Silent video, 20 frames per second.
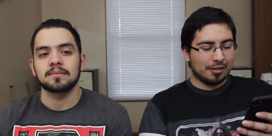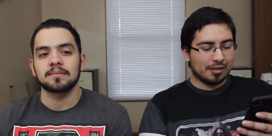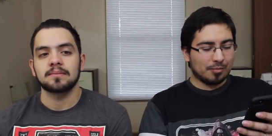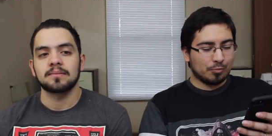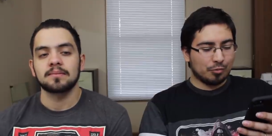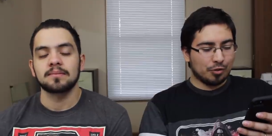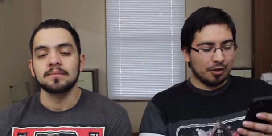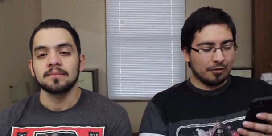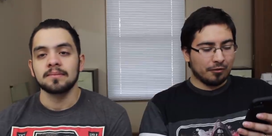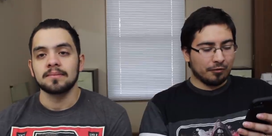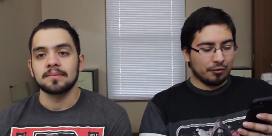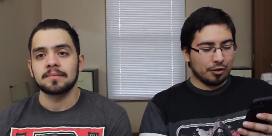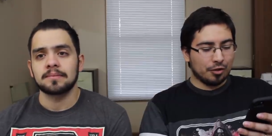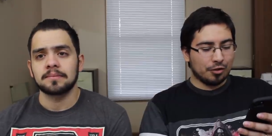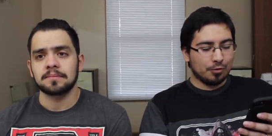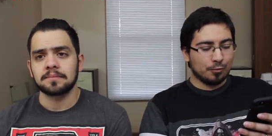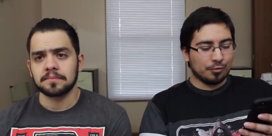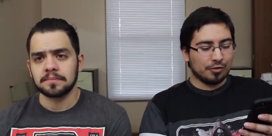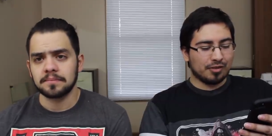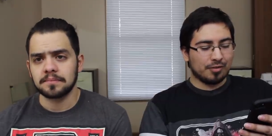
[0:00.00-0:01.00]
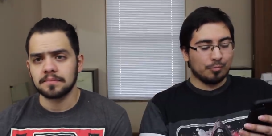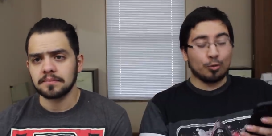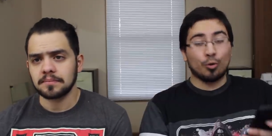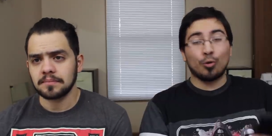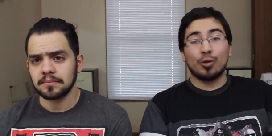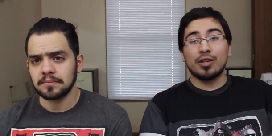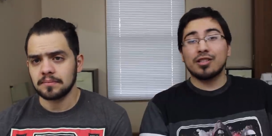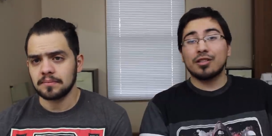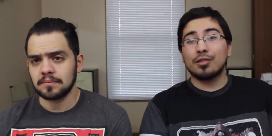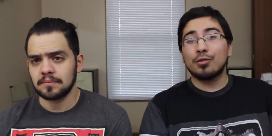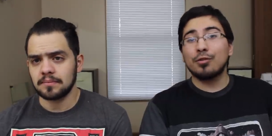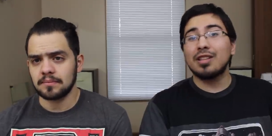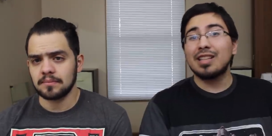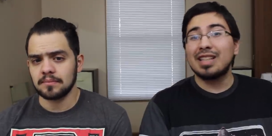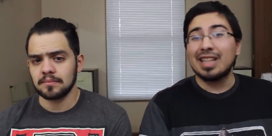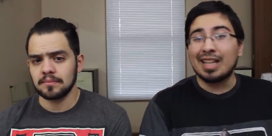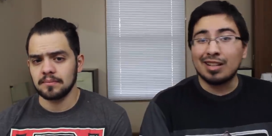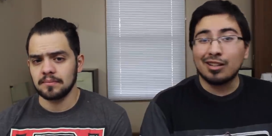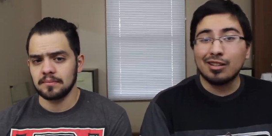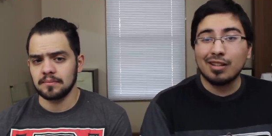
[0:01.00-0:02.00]
Speaker 1: to spread virtual spores through
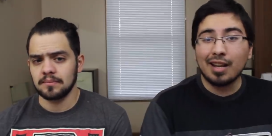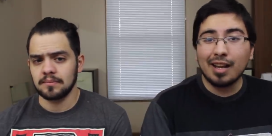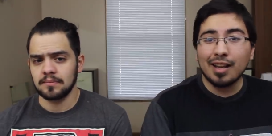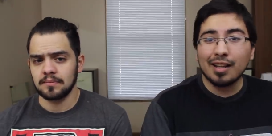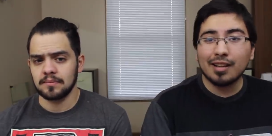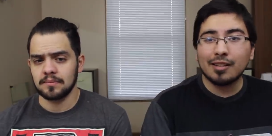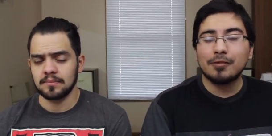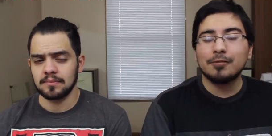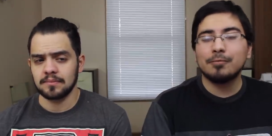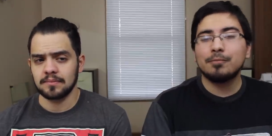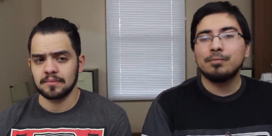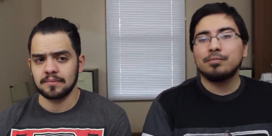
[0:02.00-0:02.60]
the internet?